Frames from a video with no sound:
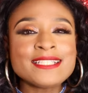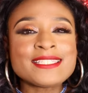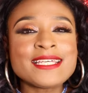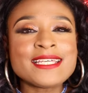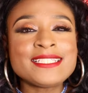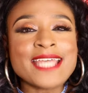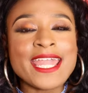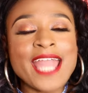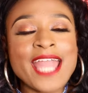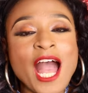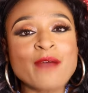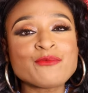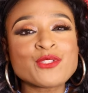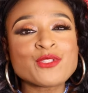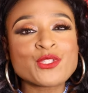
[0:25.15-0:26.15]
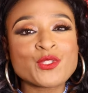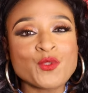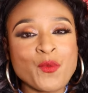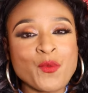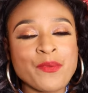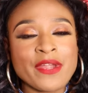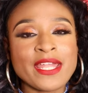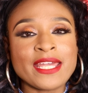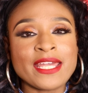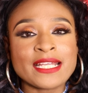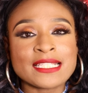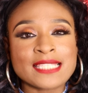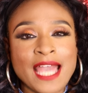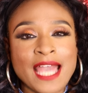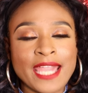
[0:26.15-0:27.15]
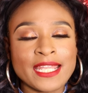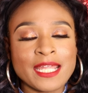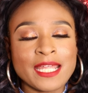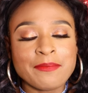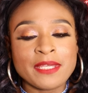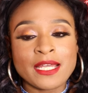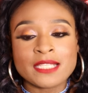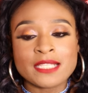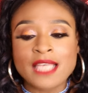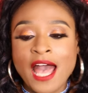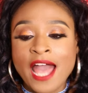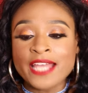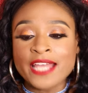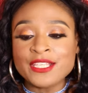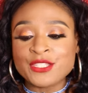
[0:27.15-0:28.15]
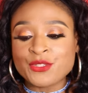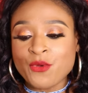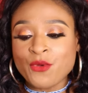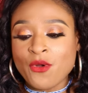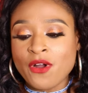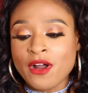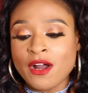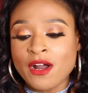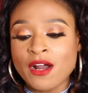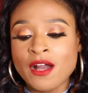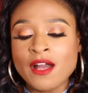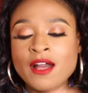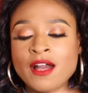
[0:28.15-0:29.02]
Today I'm super excited because I saw